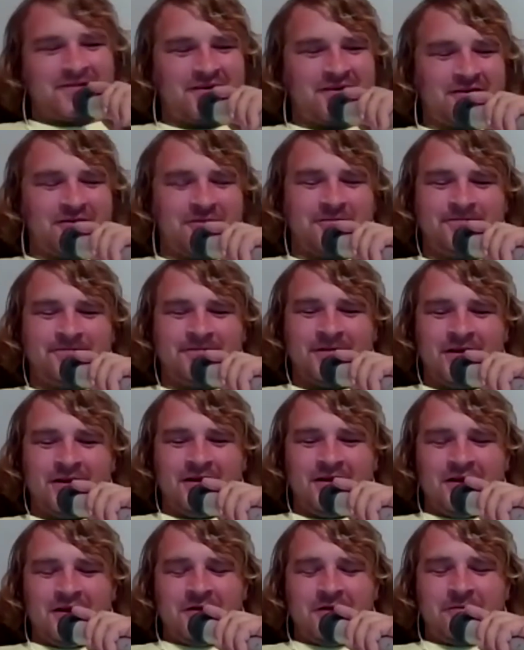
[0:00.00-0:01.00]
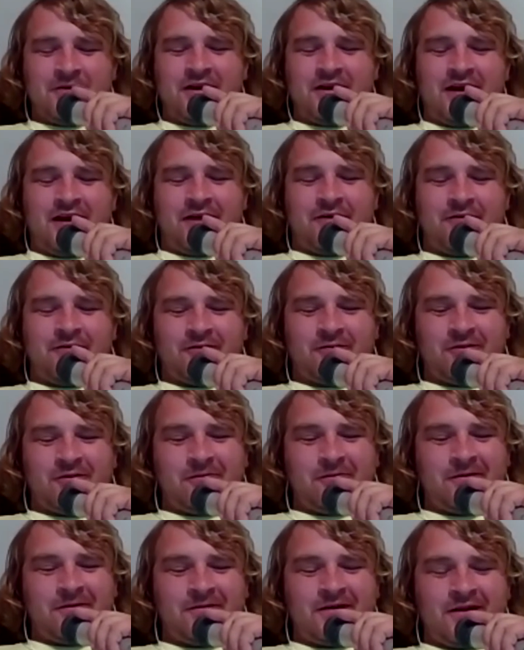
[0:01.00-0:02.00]
So, but yeah, I was really
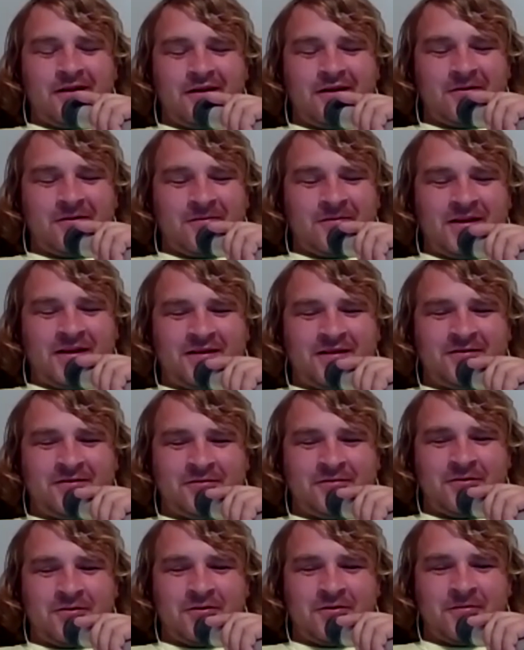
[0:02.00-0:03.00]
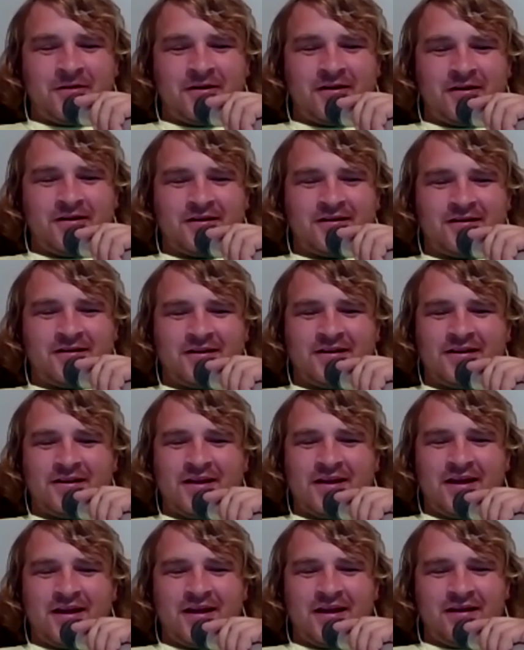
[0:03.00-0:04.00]
bummed out. I didn't make it to Road America,
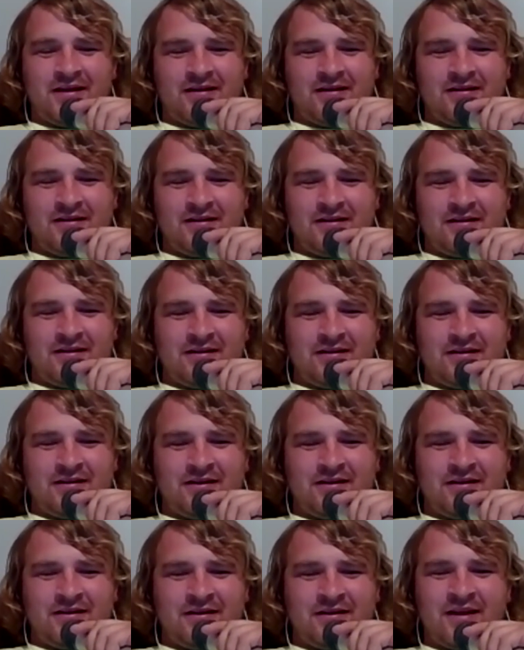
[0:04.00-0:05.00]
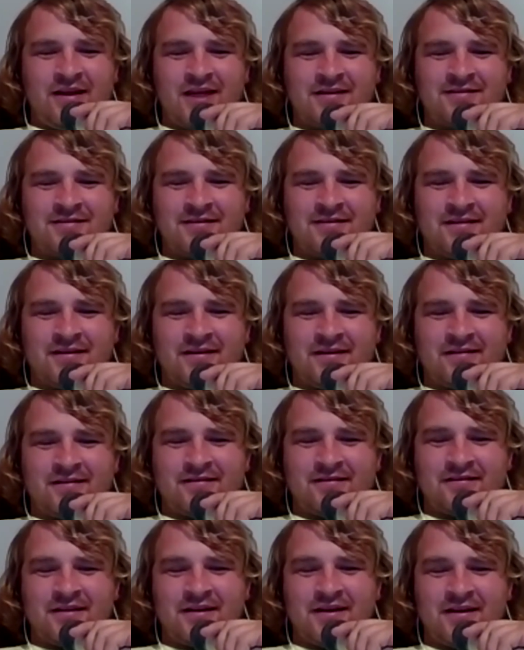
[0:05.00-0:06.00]
and as it stands
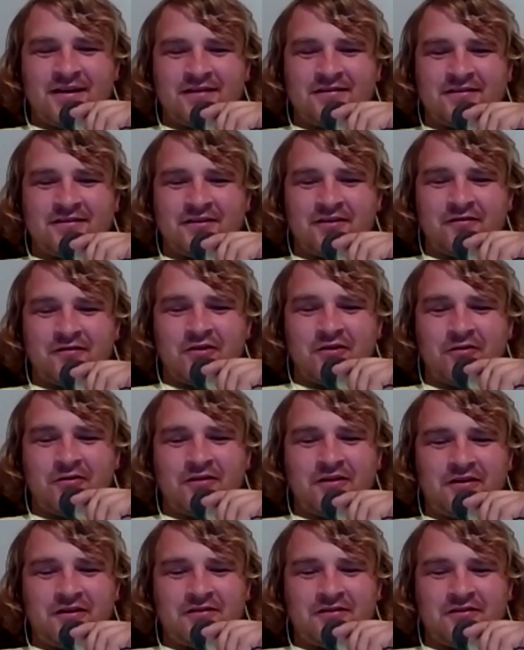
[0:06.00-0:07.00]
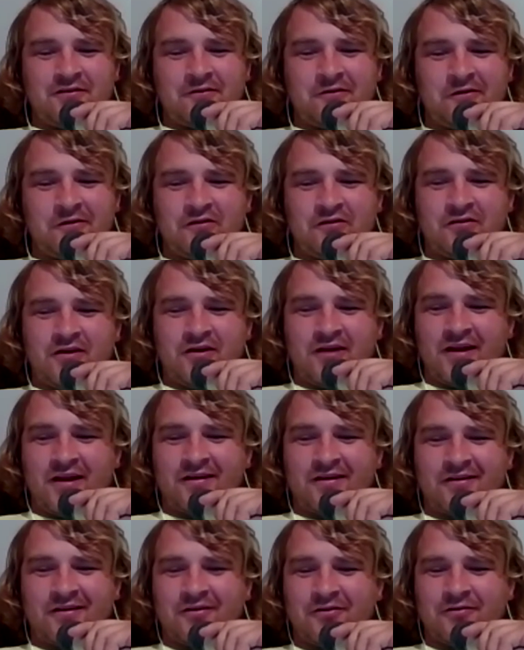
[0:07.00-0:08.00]
today, I still have no intention of even trying
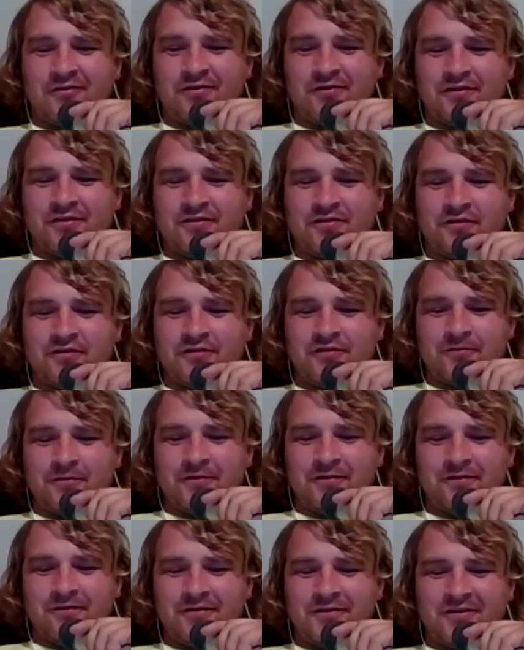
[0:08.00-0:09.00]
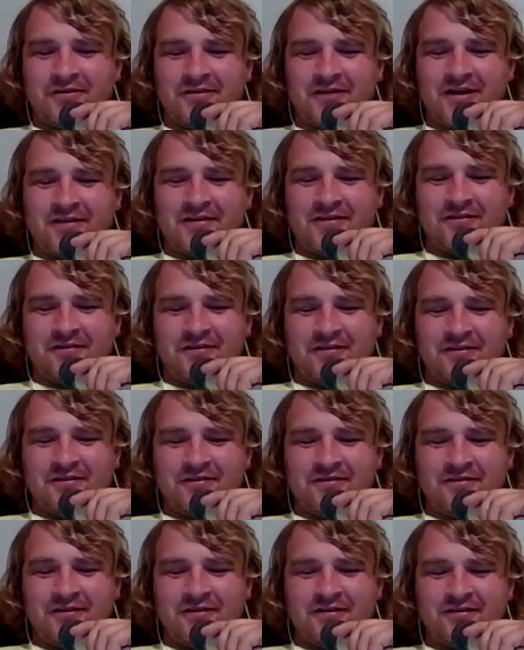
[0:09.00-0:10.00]
to go to Gingerman for their last event
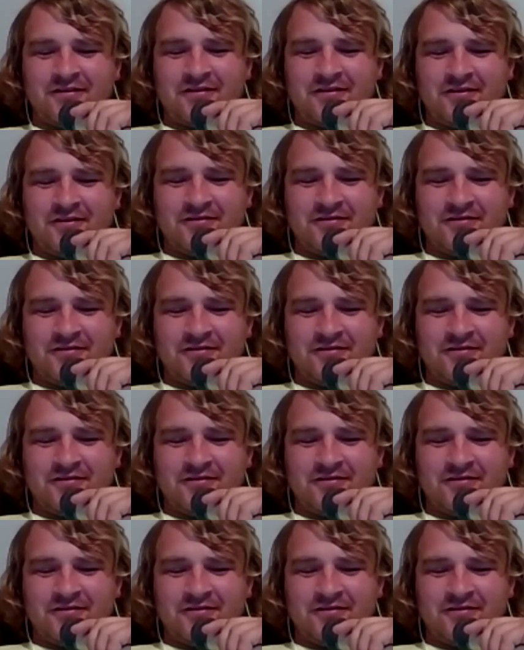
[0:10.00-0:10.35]
this year. So,